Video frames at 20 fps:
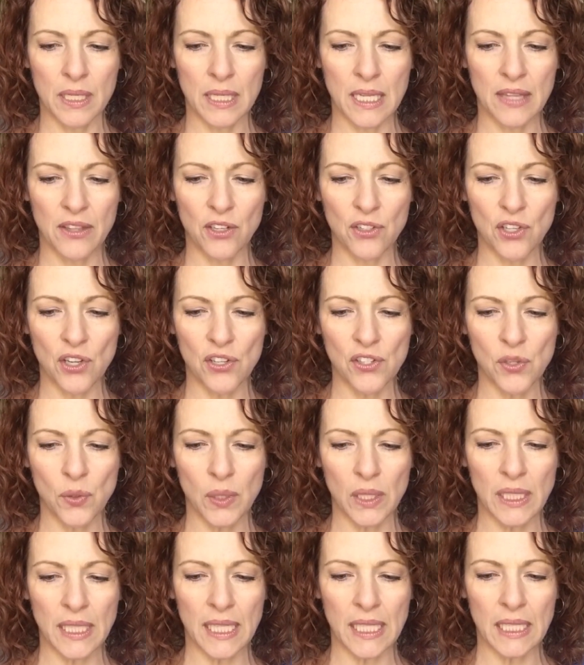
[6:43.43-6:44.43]
there's
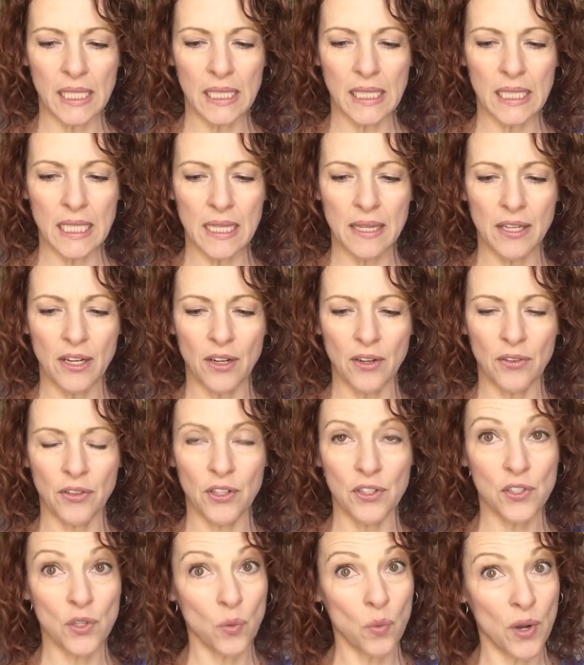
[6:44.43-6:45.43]
also a lanolin in there.
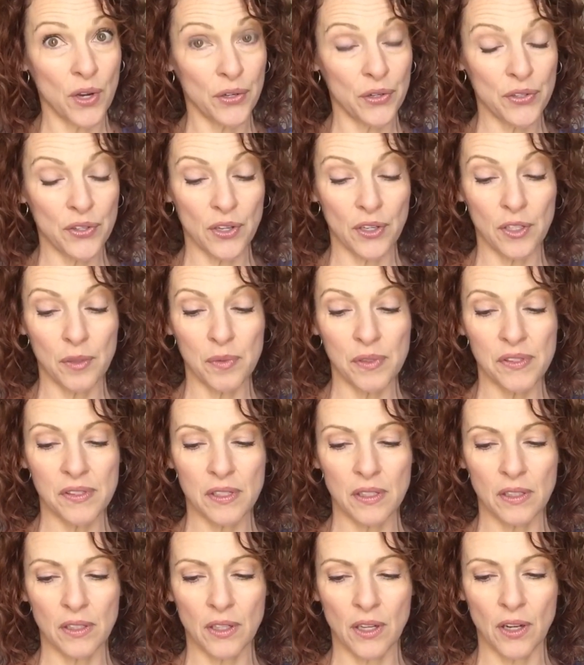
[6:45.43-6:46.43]
There's a water-soluble
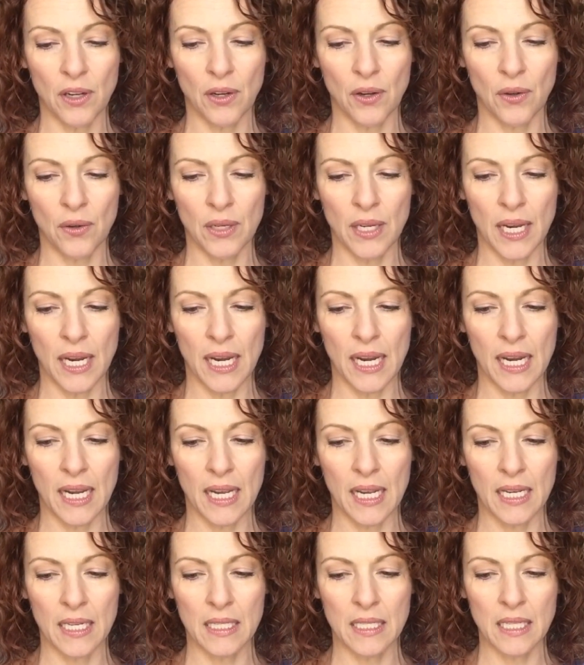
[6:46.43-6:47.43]
silicone,
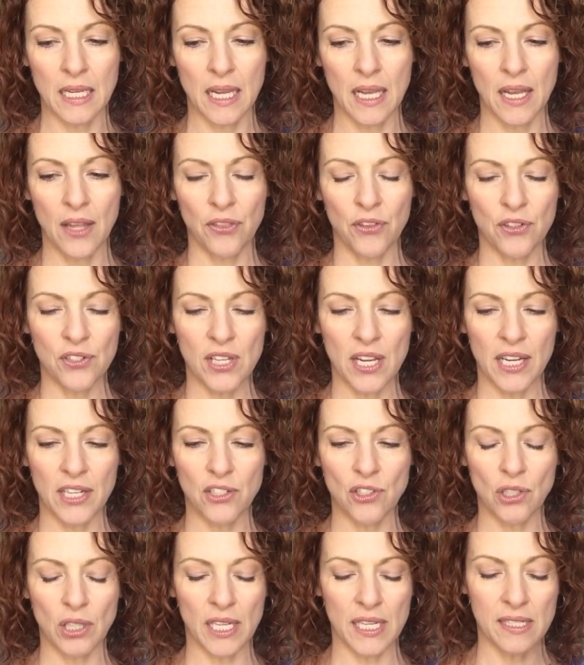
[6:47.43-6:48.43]
and there's
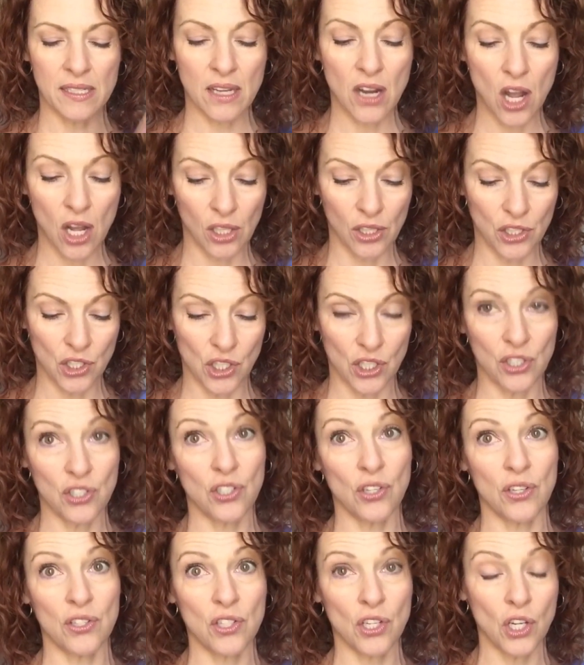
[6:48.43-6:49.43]
hydrolyzed collagen.
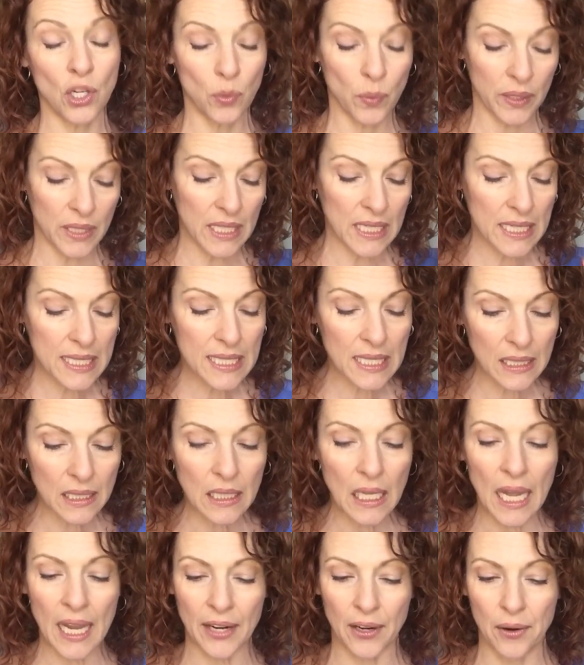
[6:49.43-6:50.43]
So it's a good one, and it's a
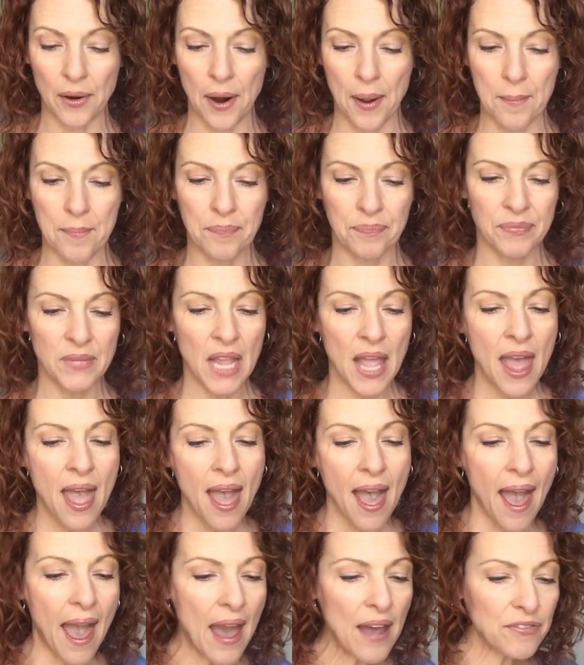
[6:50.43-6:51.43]
little higher up.
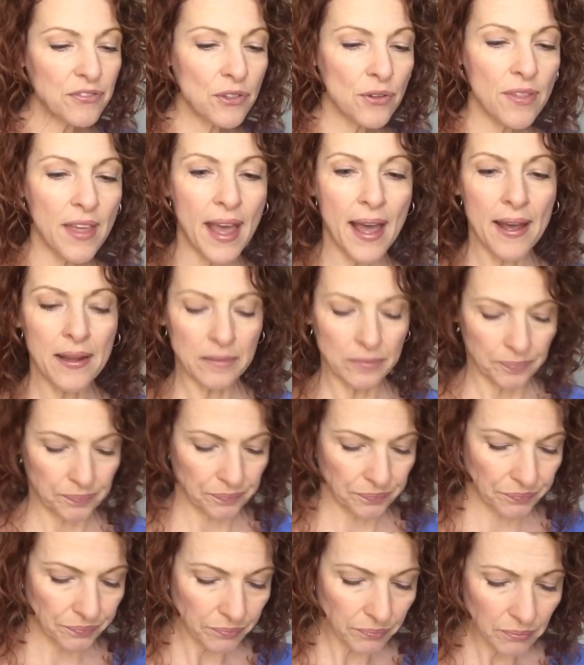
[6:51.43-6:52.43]
After that,
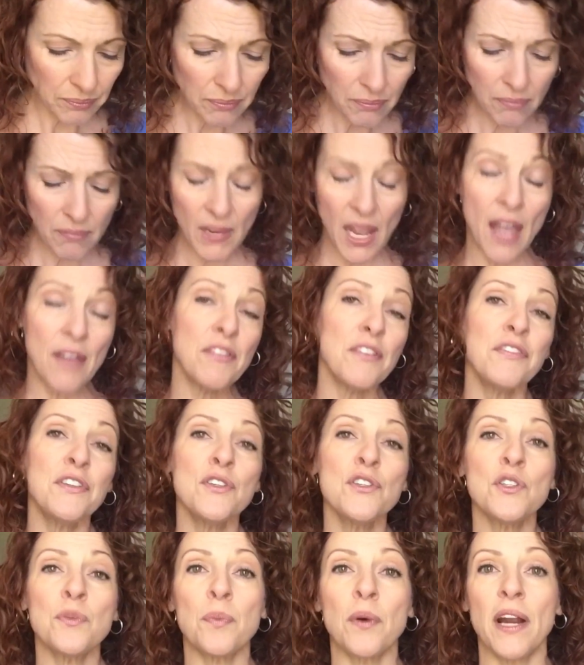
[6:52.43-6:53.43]
I have a
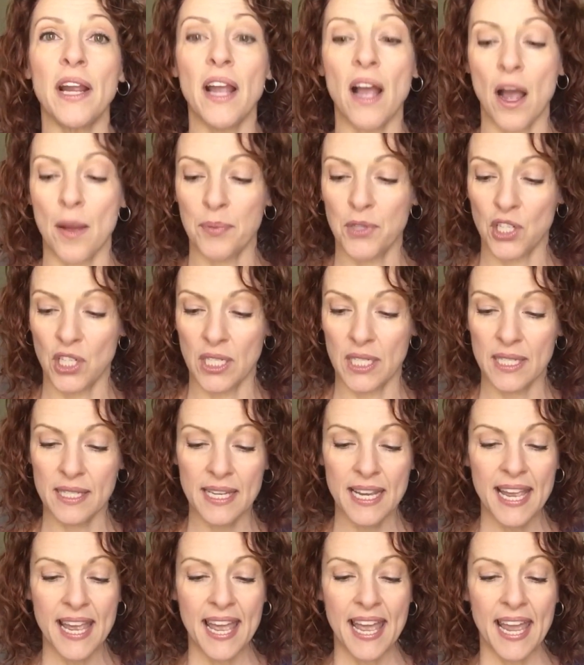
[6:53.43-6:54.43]
few spray
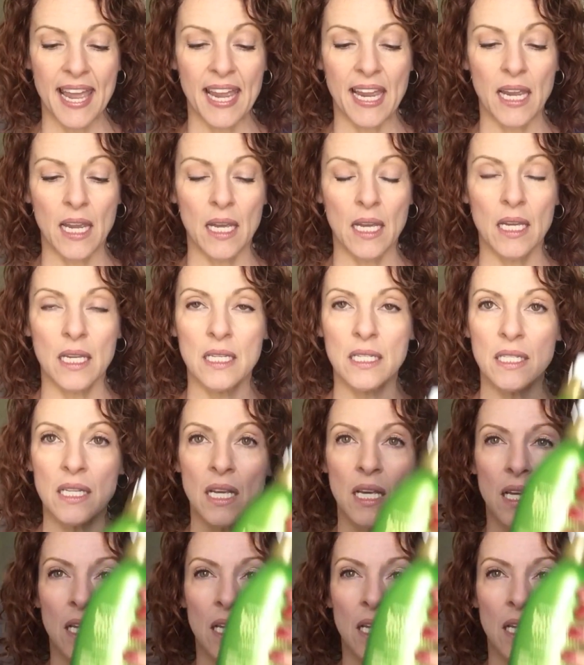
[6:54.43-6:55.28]
options, and